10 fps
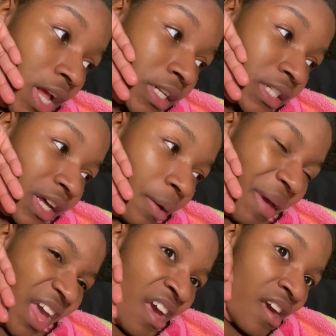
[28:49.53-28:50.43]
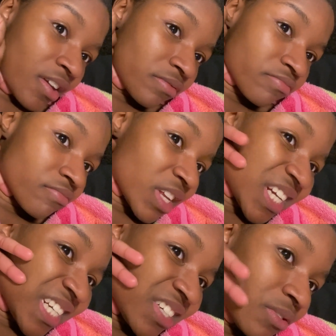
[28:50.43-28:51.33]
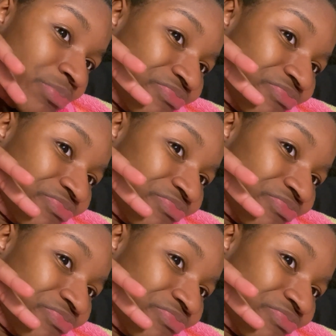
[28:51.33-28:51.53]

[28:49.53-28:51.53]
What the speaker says: It's kind of bad. I know.